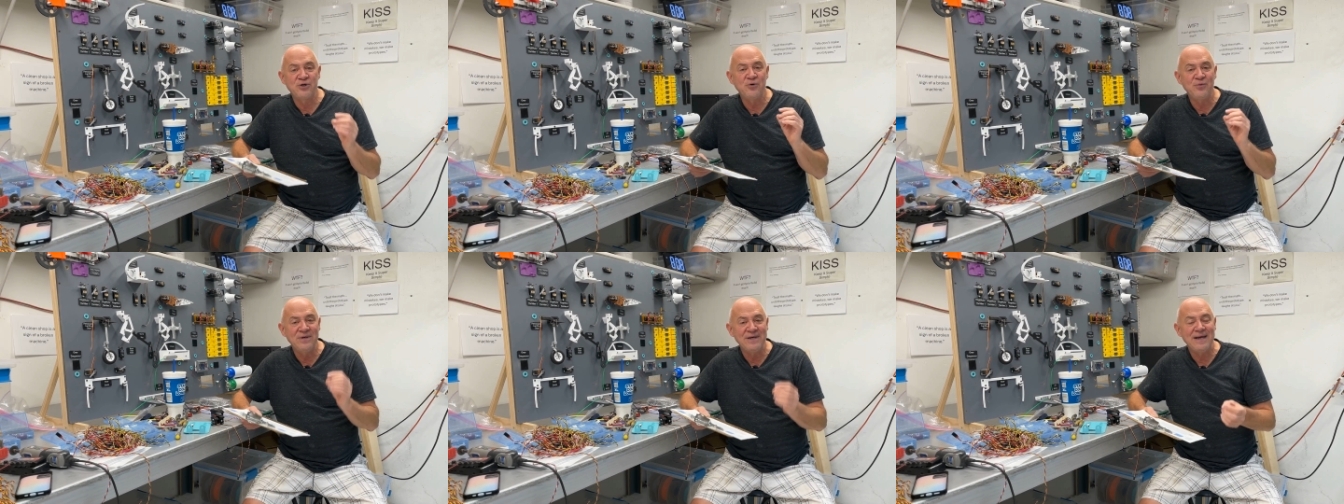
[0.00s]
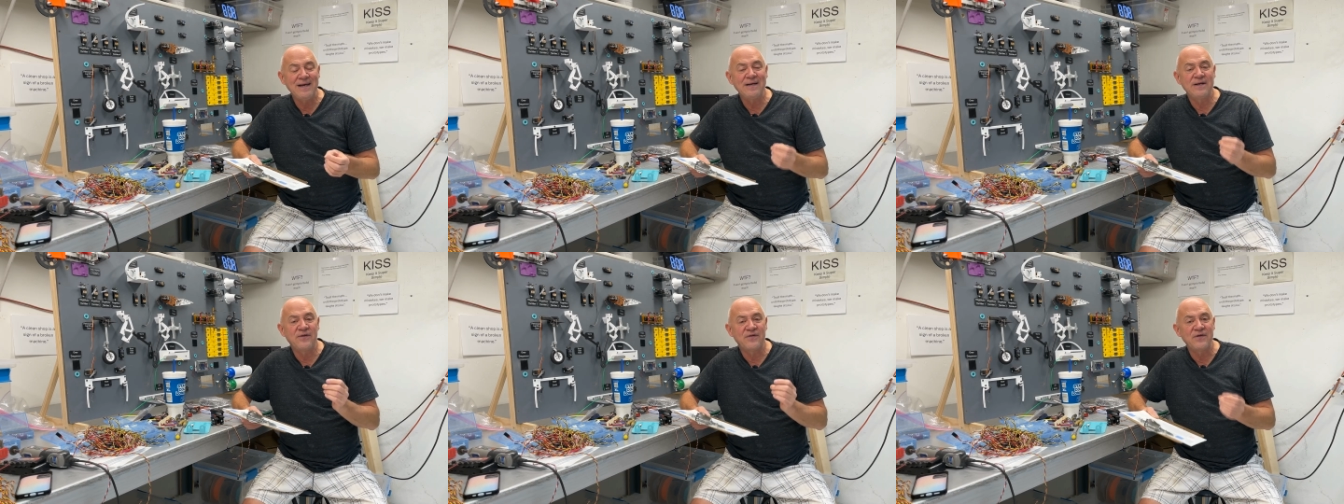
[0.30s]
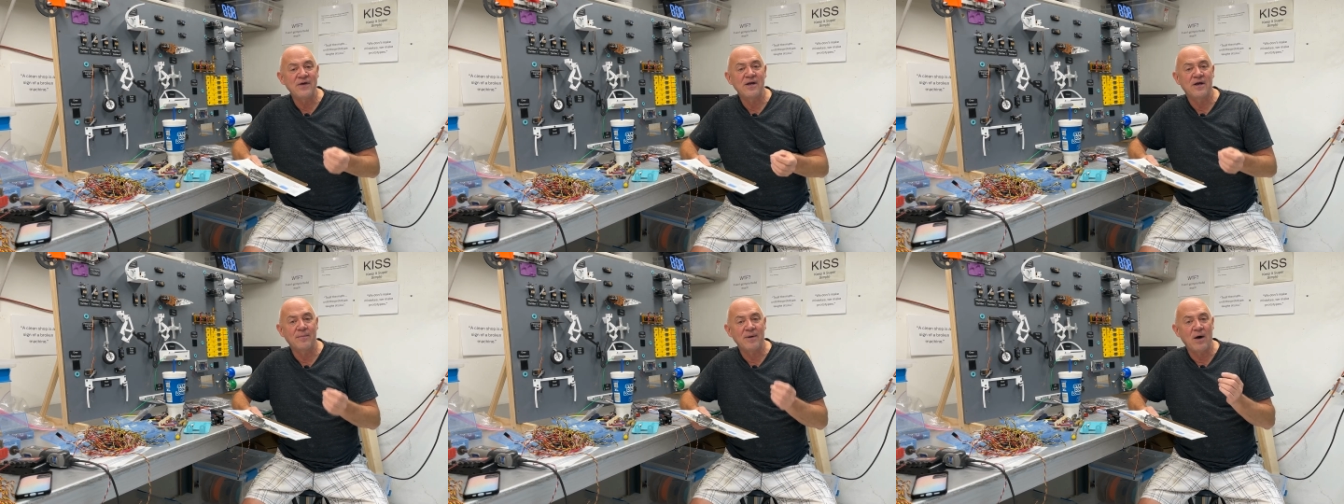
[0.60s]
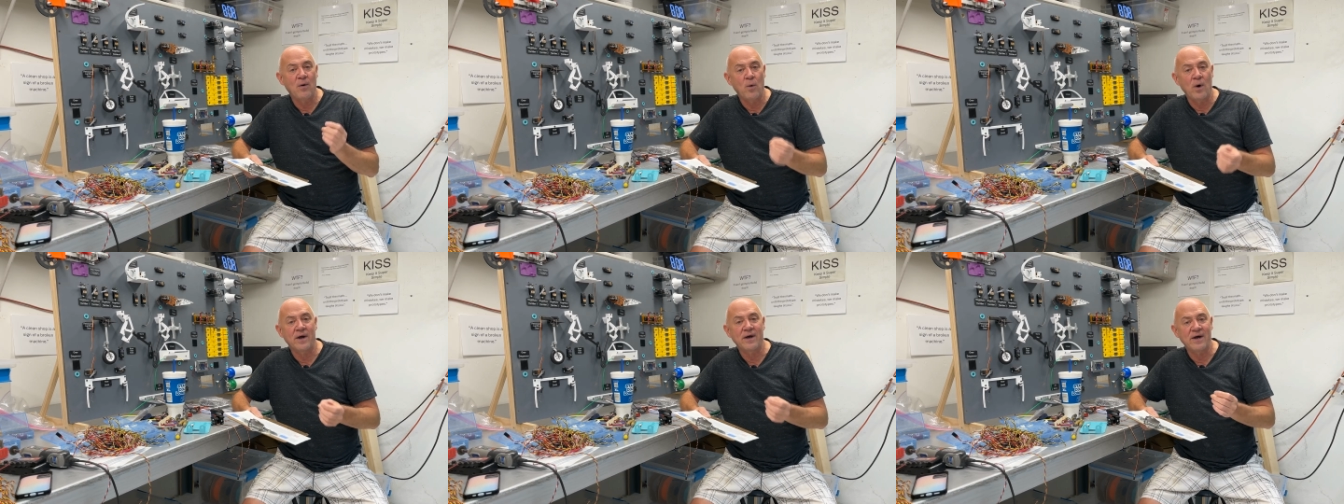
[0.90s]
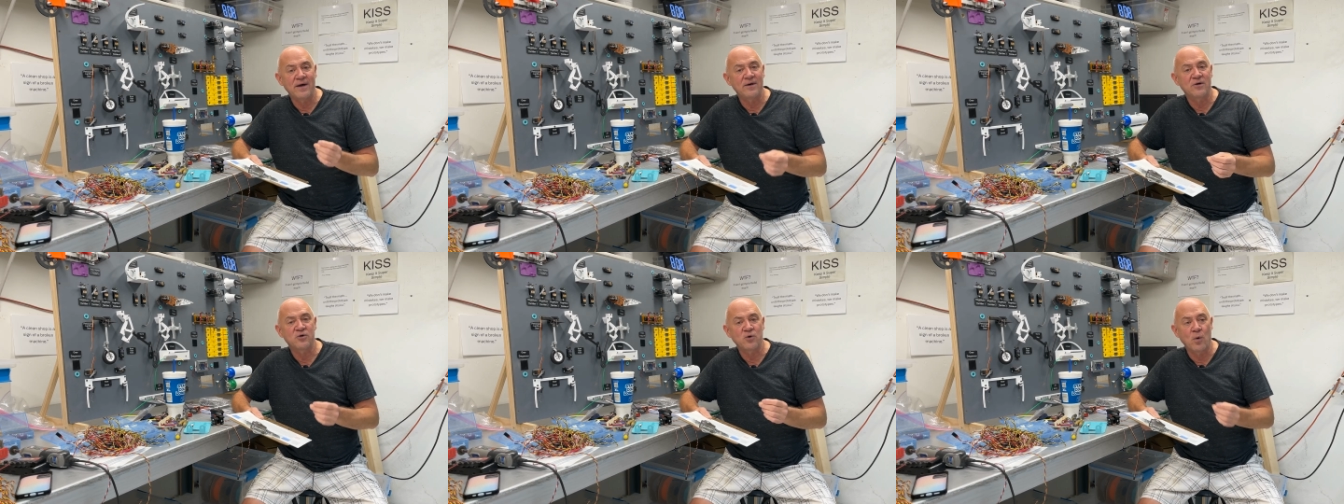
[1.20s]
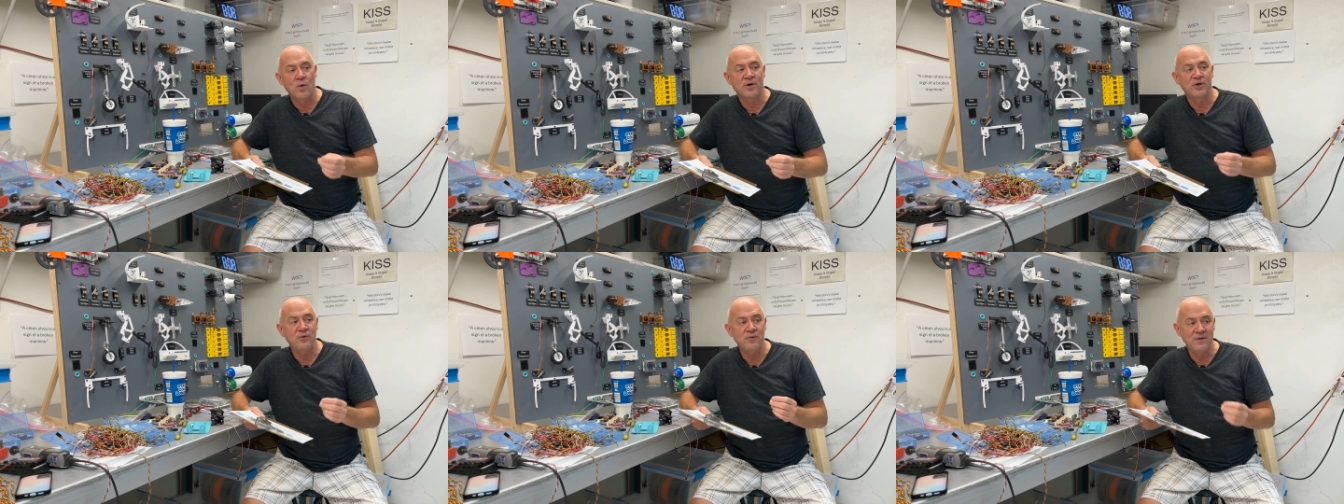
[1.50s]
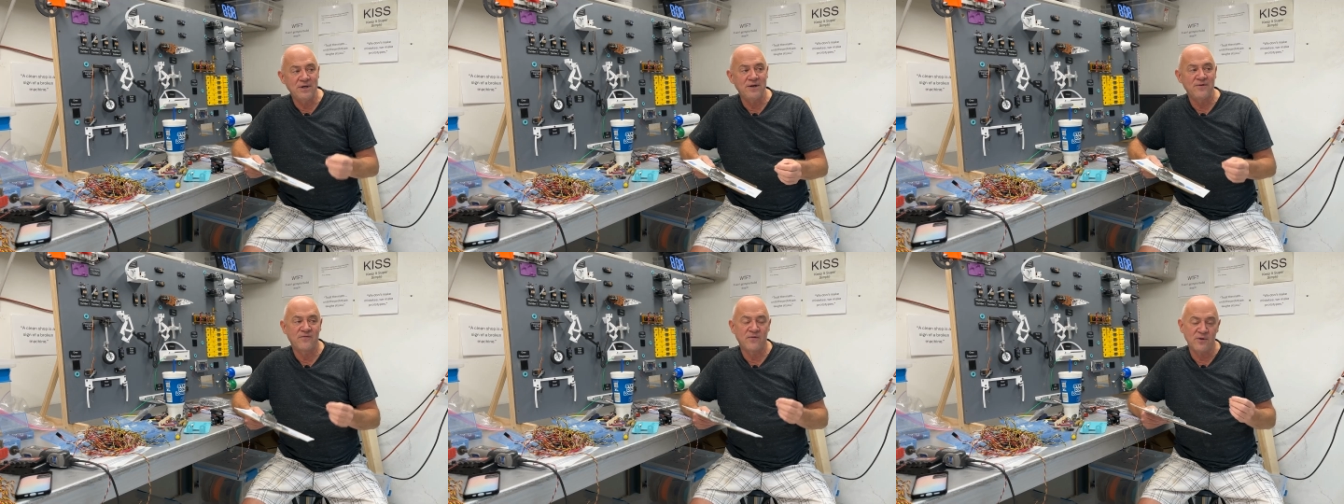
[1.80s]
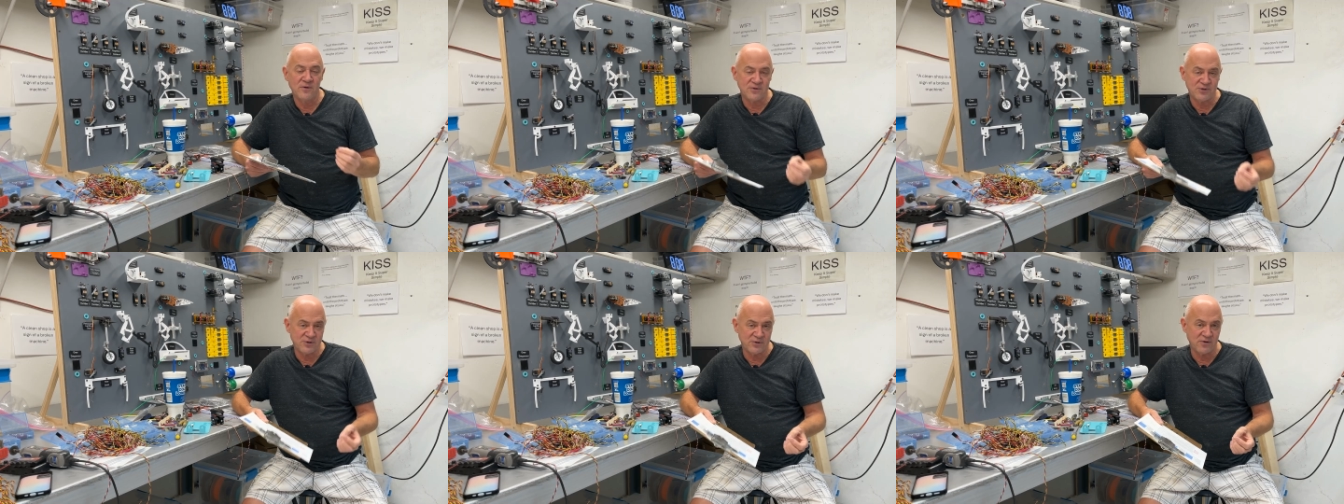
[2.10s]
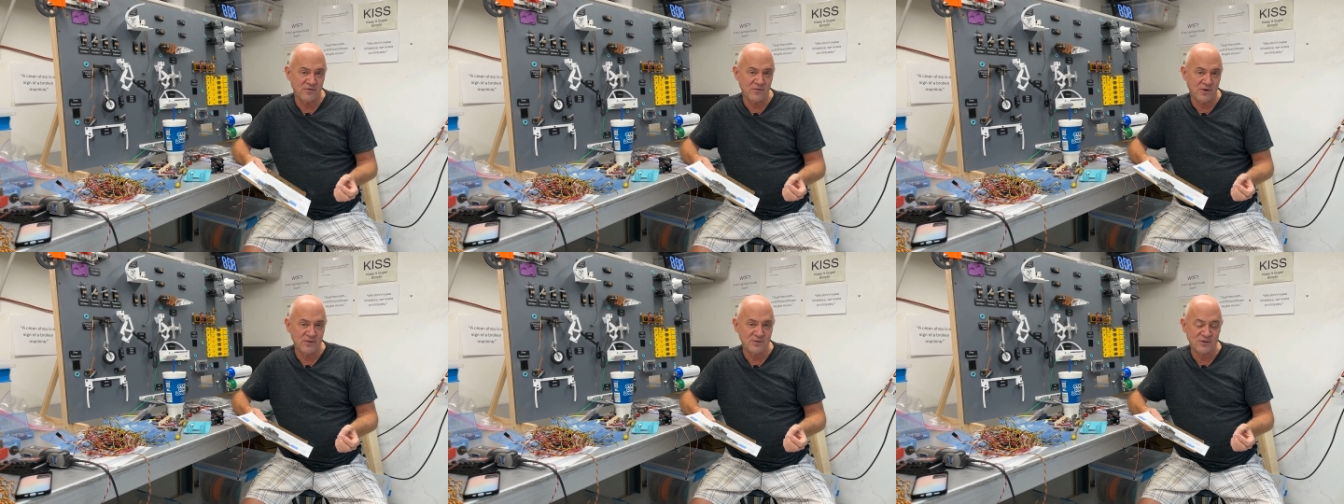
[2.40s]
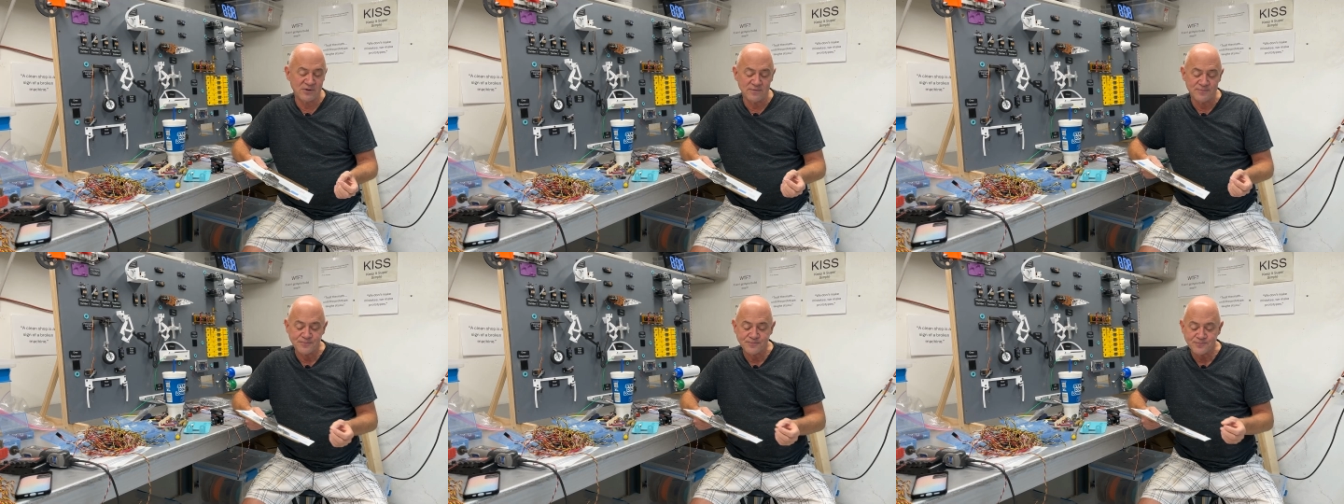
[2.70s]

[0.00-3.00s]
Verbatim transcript: you need to think about what kind of torque you need for those servos.